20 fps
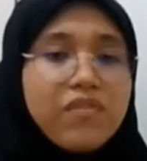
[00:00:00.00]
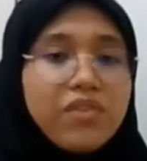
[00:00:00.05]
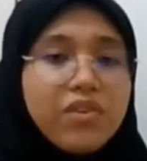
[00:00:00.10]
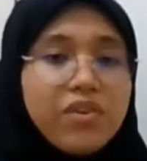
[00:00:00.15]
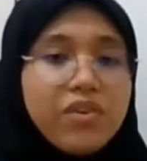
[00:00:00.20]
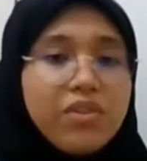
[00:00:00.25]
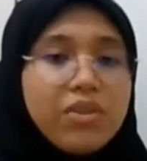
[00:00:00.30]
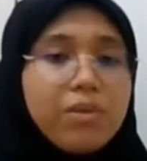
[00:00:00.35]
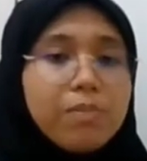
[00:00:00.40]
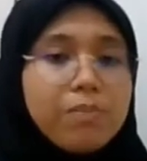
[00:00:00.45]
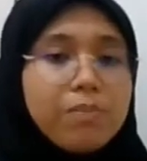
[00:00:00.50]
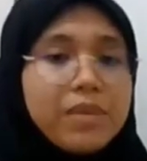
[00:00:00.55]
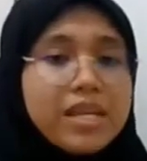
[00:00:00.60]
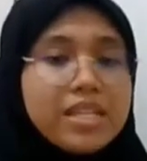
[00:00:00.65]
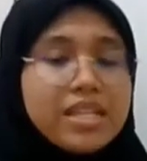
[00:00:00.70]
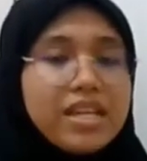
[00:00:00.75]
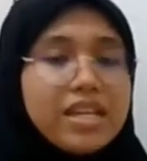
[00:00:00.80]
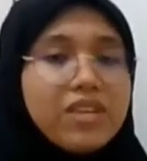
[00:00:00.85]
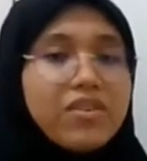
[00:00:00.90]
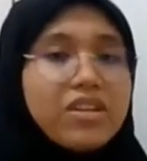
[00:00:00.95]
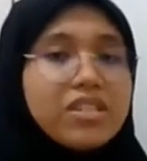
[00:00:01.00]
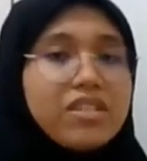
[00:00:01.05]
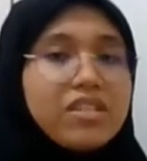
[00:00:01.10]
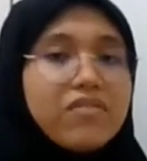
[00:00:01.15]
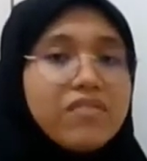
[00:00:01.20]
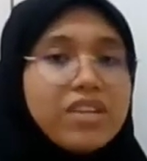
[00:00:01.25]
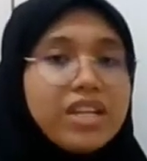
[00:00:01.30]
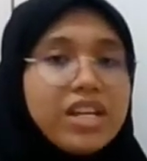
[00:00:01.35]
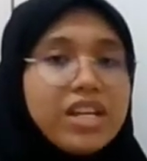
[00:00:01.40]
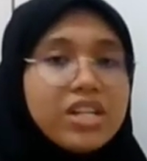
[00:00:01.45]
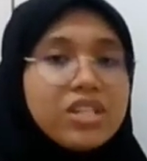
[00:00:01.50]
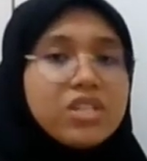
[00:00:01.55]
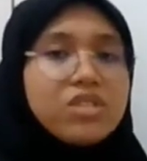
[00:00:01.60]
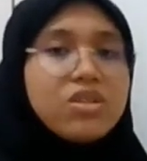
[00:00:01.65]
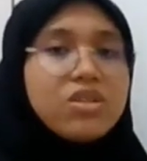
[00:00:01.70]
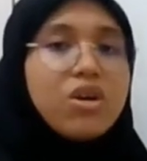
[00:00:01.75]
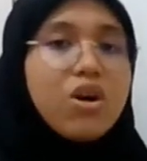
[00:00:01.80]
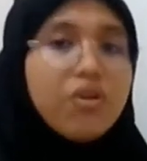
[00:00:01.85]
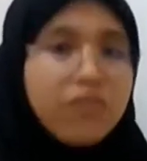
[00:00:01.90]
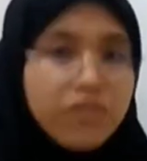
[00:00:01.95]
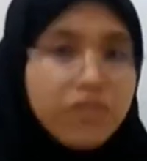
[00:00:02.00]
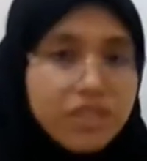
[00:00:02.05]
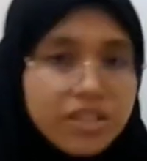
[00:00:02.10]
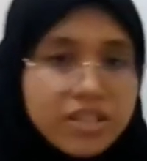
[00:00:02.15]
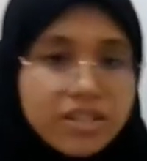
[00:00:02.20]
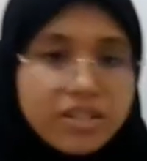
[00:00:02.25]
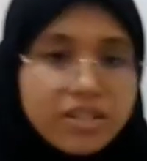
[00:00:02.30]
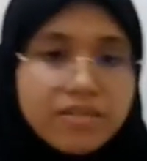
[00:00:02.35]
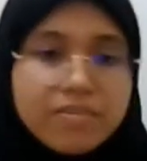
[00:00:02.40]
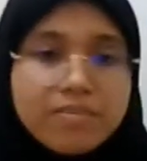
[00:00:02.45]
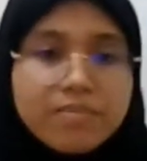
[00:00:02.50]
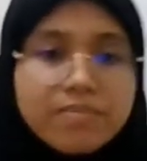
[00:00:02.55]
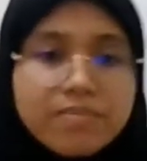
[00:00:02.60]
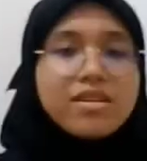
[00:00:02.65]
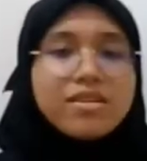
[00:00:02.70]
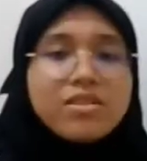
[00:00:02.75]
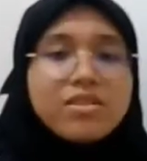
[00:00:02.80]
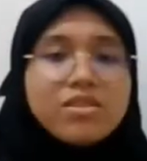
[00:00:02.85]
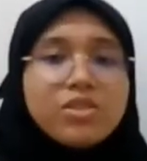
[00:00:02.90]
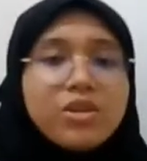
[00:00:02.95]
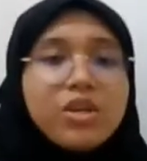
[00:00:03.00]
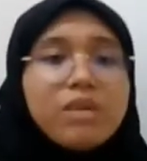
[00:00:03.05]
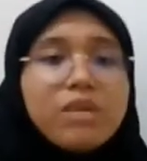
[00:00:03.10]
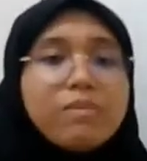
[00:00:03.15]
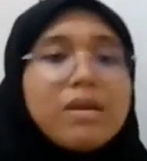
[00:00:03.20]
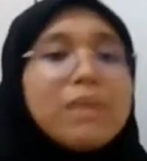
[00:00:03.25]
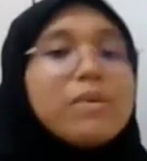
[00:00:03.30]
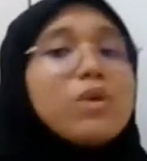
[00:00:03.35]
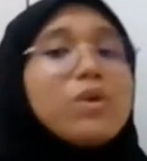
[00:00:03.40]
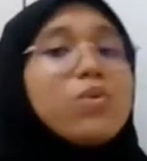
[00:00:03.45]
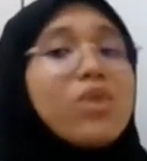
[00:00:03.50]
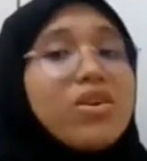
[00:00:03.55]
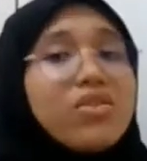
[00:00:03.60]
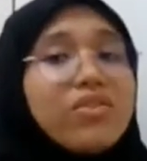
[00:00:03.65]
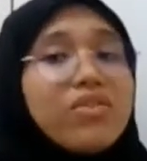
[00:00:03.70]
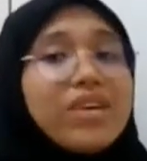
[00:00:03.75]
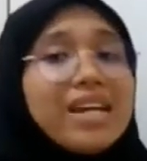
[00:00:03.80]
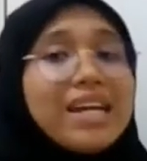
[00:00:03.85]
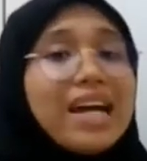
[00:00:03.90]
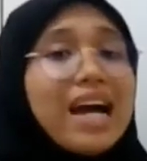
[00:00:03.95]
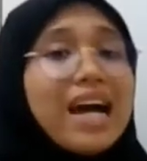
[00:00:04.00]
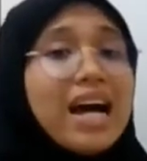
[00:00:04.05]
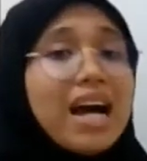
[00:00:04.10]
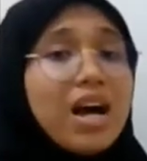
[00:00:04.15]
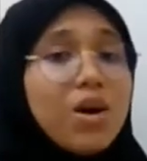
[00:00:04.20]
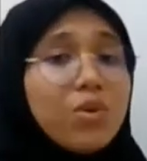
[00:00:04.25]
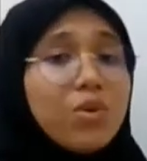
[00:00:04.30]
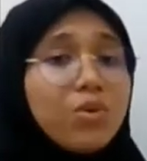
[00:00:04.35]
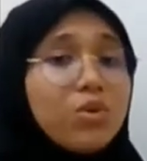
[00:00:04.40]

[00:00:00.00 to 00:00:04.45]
feel the peace and gratification offered. So you might be wondering, how